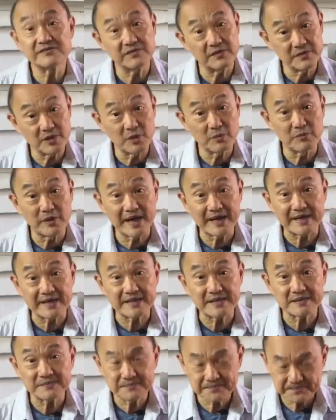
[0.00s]
from your
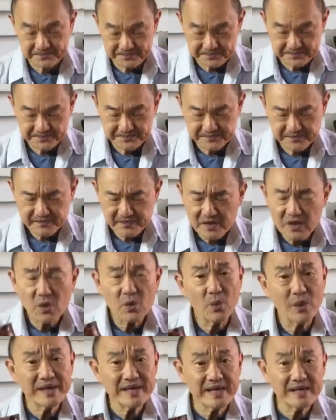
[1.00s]
Brannock.
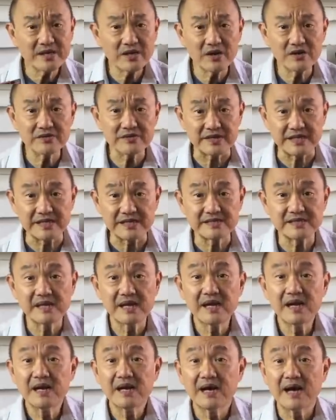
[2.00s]
When I got these,
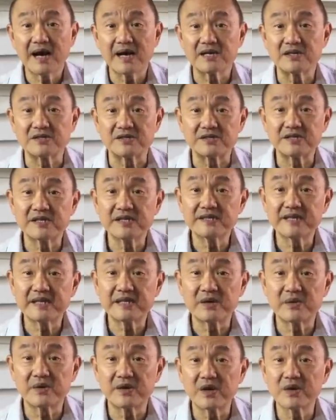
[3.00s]
I could see that
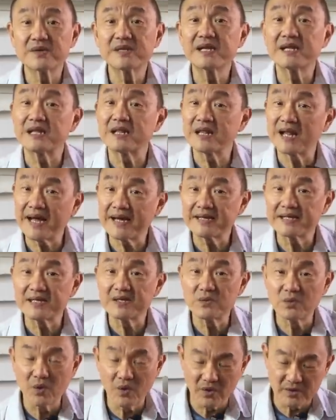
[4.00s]
they were only lightly
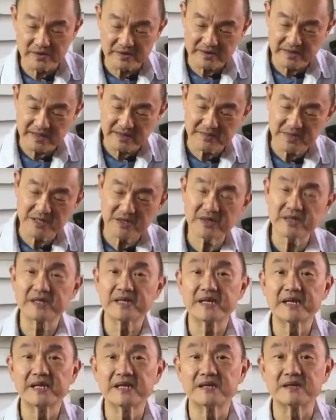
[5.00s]
worn. I mean, look at the
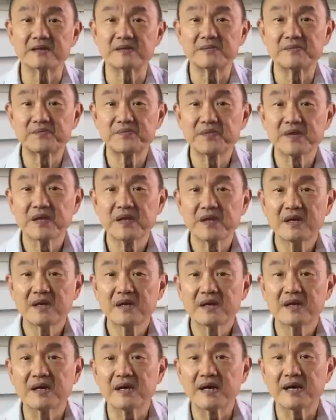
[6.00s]
heel.
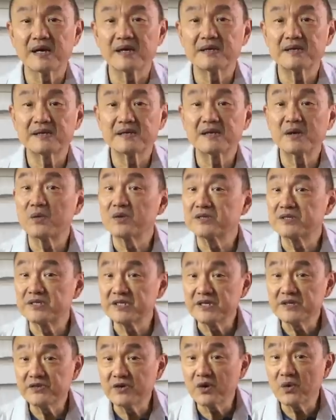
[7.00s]
There was
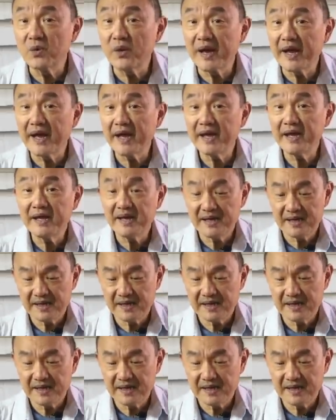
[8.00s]
zero wear.